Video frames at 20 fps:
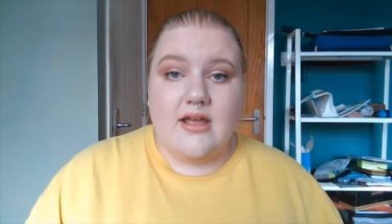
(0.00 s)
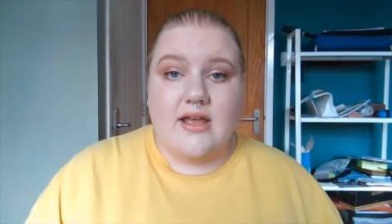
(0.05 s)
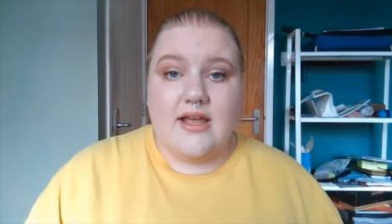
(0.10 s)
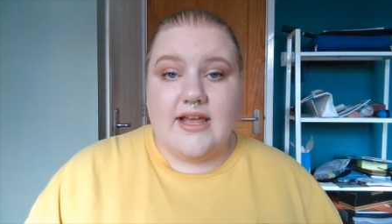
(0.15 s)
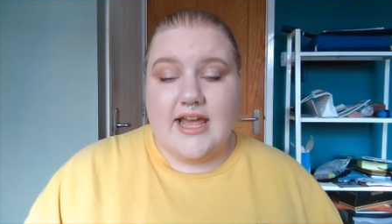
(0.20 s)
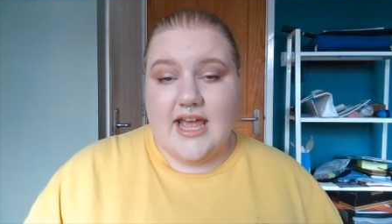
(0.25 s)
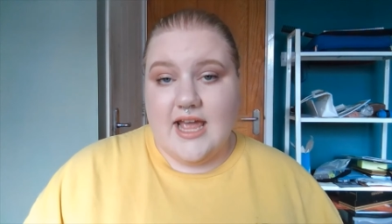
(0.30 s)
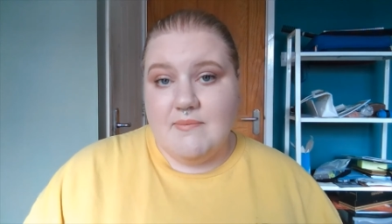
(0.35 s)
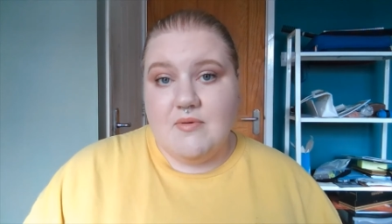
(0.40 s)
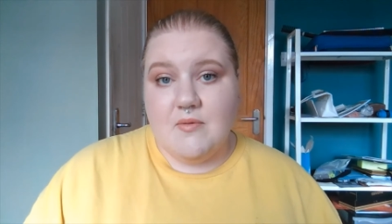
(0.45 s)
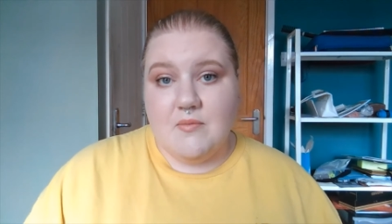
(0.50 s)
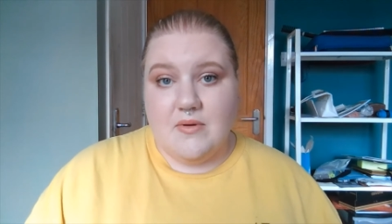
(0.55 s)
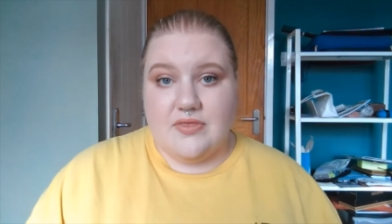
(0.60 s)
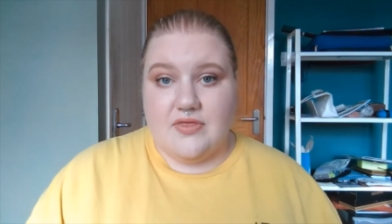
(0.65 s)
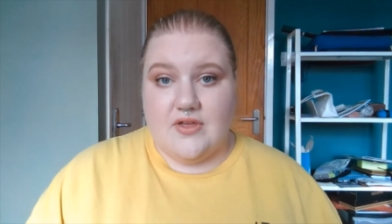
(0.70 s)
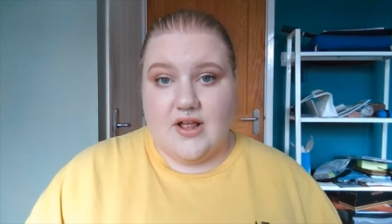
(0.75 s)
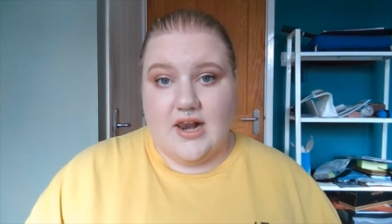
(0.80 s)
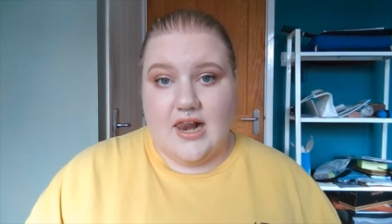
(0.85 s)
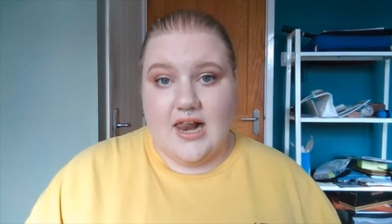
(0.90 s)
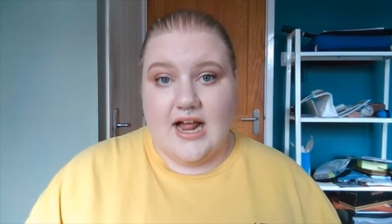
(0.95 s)
keep up with
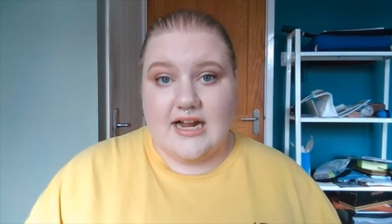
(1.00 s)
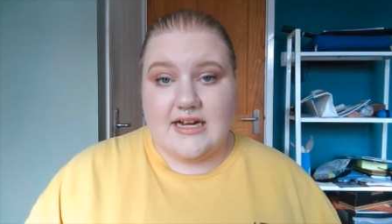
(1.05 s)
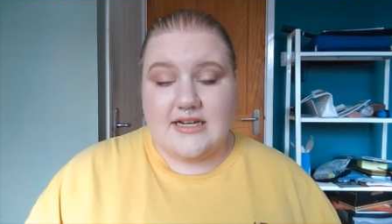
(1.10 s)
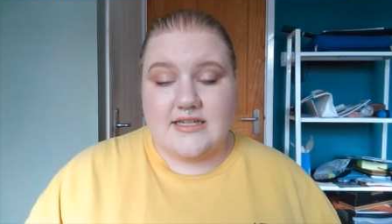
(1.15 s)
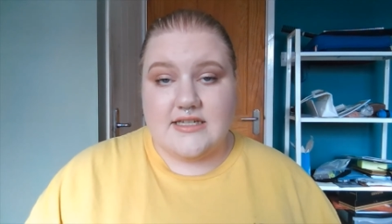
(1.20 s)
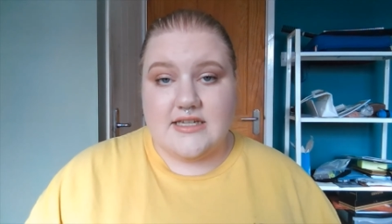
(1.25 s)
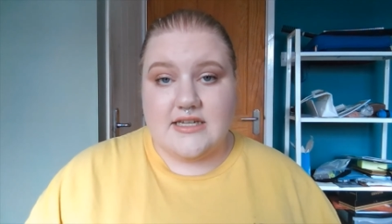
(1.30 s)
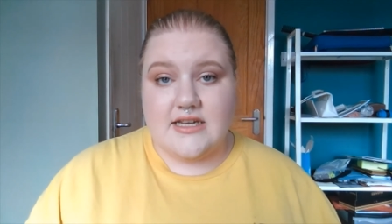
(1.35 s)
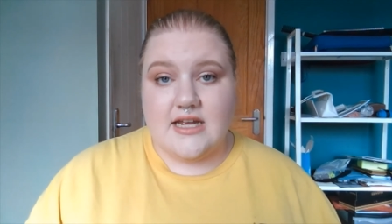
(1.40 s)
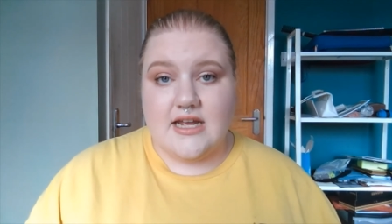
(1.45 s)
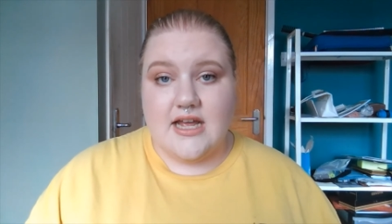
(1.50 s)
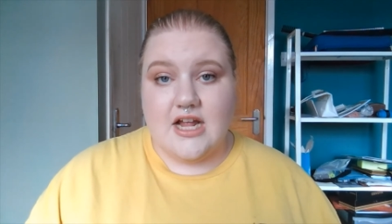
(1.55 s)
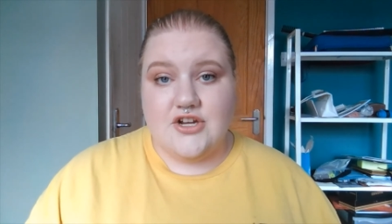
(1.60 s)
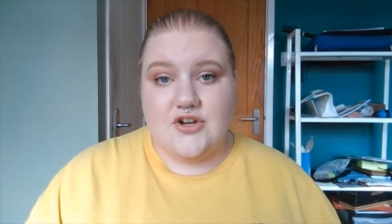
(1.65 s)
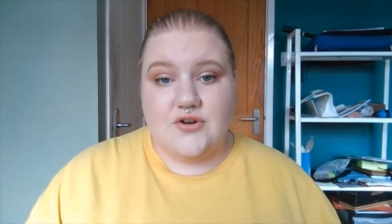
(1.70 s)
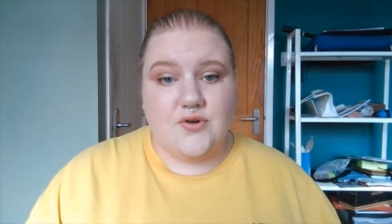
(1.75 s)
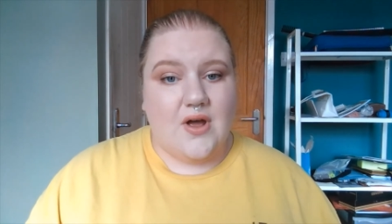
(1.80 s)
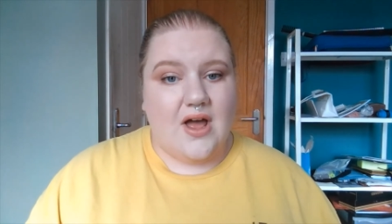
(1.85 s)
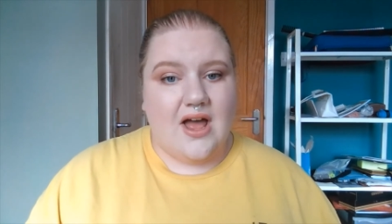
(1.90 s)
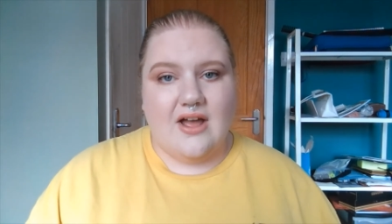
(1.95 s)
the class, and
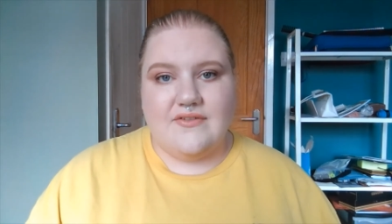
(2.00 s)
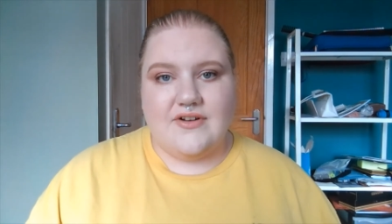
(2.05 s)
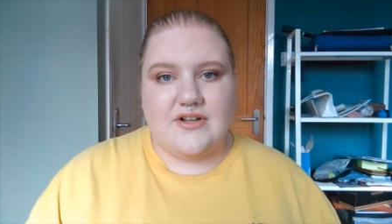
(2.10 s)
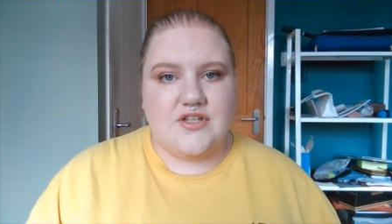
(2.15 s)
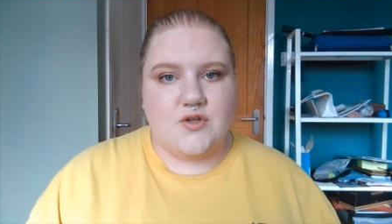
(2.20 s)
you're not having